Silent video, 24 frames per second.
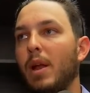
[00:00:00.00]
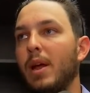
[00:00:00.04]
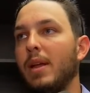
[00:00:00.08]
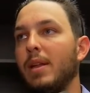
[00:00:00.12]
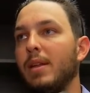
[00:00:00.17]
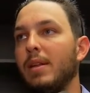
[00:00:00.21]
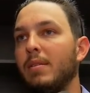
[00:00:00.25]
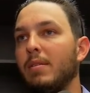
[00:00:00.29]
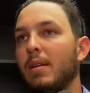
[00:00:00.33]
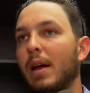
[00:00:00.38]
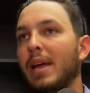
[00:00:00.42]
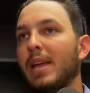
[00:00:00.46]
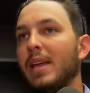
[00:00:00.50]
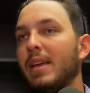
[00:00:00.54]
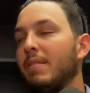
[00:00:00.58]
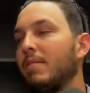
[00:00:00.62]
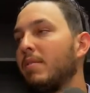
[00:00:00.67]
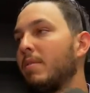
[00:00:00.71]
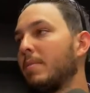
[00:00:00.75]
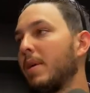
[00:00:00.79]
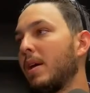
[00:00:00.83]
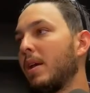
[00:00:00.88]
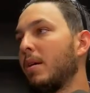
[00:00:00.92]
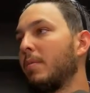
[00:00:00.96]
I
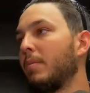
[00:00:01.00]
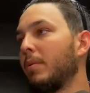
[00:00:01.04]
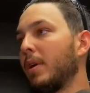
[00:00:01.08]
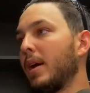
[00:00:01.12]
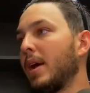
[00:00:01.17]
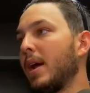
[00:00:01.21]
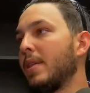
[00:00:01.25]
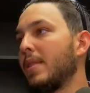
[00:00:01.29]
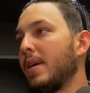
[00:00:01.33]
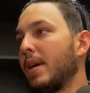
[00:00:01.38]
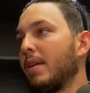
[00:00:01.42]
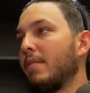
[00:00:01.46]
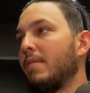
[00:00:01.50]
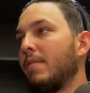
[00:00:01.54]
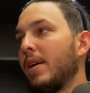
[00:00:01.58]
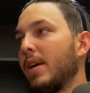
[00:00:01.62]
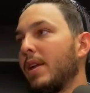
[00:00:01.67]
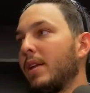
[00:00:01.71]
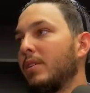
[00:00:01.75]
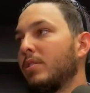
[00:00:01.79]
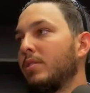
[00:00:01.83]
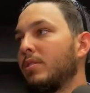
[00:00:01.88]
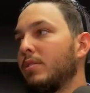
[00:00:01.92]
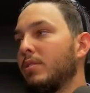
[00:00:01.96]
give them that upper hand, that
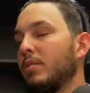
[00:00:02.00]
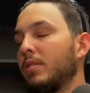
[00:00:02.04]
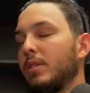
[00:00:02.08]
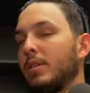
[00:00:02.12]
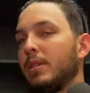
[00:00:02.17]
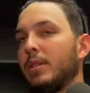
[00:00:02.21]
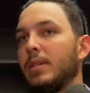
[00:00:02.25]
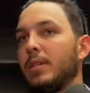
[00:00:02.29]
advantage,